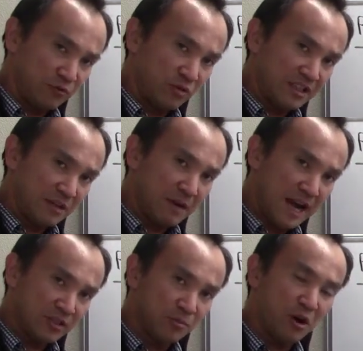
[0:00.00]
looking
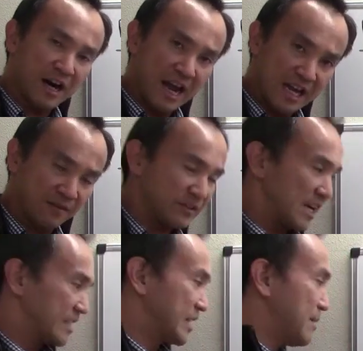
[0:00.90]
back to part A of the
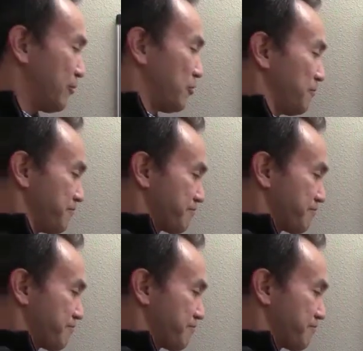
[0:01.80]
example.